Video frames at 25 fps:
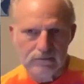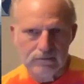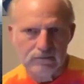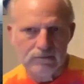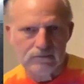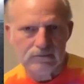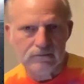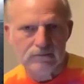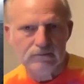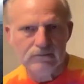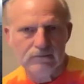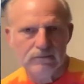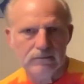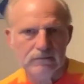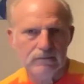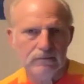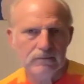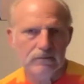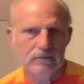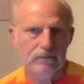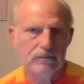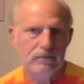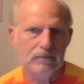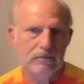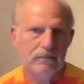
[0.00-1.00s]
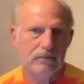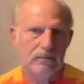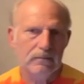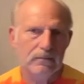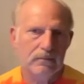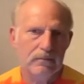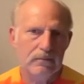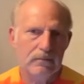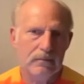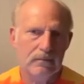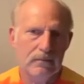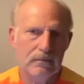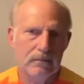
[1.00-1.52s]

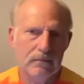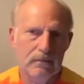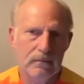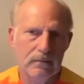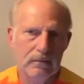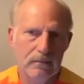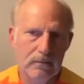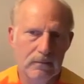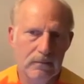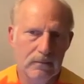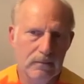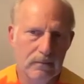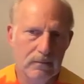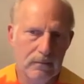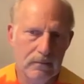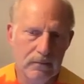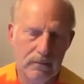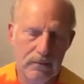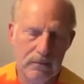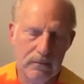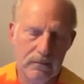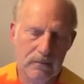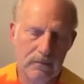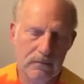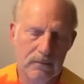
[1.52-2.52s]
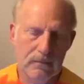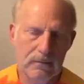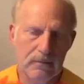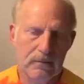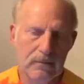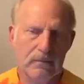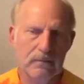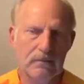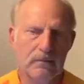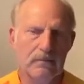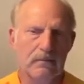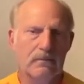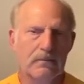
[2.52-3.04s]

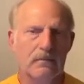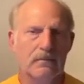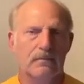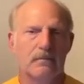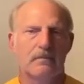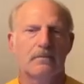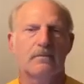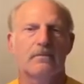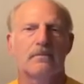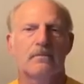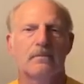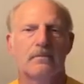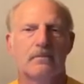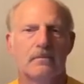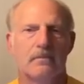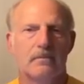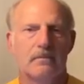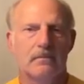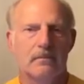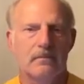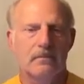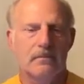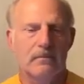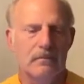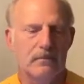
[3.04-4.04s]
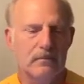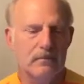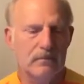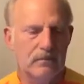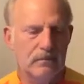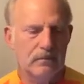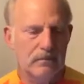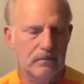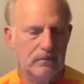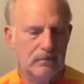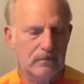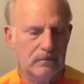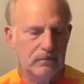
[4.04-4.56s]

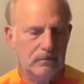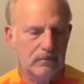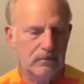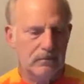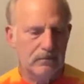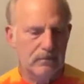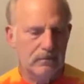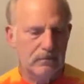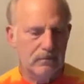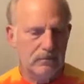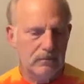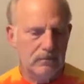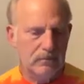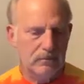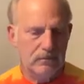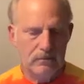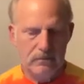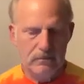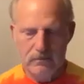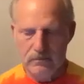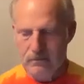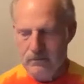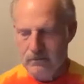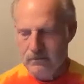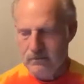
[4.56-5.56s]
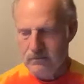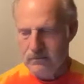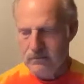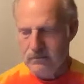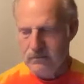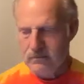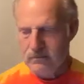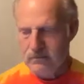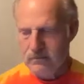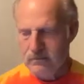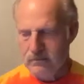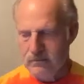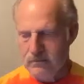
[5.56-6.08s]
[no speech]